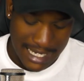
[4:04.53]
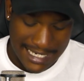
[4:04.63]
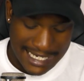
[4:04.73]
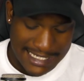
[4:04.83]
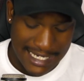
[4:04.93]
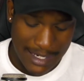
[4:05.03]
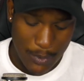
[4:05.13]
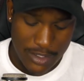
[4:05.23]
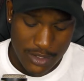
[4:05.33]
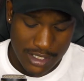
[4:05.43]
he did. And
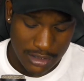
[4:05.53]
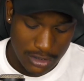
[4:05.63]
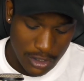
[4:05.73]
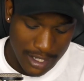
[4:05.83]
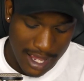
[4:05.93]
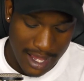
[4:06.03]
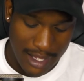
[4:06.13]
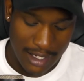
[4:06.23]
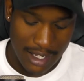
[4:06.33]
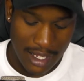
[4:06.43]
when you just look
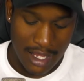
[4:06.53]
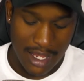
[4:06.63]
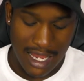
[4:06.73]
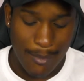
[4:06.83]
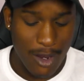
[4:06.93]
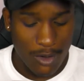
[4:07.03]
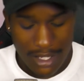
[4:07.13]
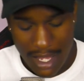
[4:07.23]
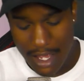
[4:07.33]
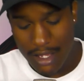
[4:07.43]
at
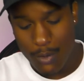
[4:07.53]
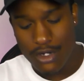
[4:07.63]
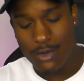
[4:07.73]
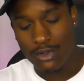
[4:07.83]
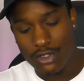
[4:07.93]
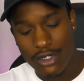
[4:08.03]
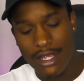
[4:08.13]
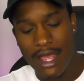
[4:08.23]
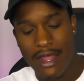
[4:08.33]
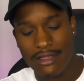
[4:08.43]
MLK, when you look
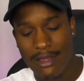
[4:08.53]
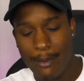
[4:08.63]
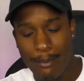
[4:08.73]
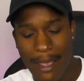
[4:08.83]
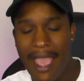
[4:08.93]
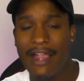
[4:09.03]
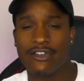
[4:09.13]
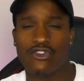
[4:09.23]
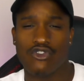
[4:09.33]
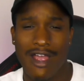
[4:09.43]
at the
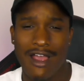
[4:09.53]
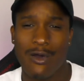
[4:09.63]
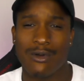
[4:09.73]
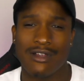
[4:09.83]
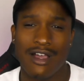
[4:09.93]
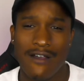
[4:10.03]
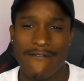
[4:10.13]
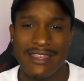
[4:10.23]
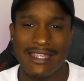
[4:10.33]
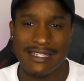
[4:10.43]
background
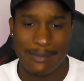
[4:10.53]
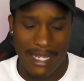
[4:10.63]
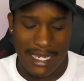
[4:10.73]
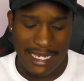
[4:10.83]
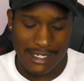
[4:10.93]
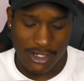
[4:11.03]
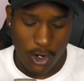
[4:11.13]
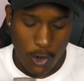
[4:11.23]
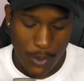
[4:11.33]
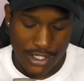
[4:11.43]
of these men, it is
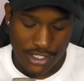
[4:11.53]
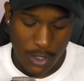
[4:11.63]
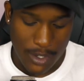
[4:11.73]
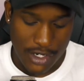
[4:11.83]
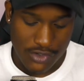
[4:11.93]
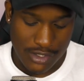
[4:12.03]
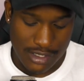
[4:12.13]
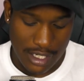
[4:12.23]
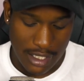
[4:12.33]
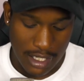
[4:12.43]
always so
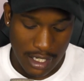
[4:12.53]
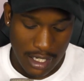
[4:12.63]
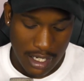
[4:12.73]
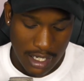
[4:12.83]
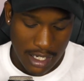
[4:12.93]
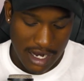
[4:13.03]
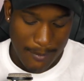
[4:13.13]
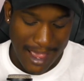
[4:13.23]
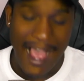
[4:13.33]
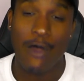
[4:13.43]
interesting
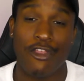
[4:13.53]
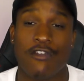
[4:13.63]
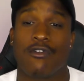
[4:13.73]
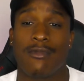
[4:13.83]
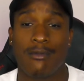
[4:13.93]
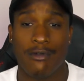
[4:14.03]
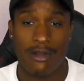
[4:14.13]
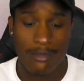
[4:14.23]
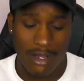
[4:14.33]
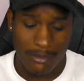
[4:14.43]
how they're remembered, in
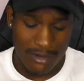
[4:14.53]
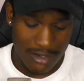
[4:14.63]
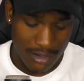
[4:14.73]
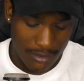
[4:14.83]
my opinion.